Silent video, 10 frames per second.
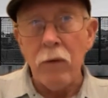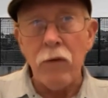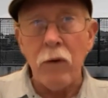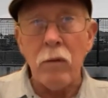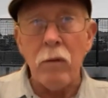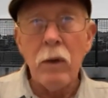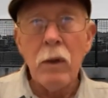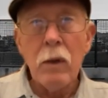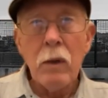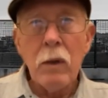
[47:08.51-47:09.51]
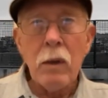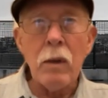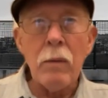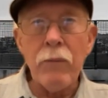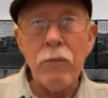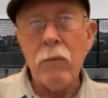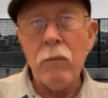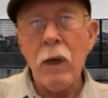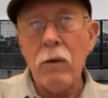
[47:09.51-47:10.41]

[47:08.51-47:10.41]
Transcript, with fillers: So um,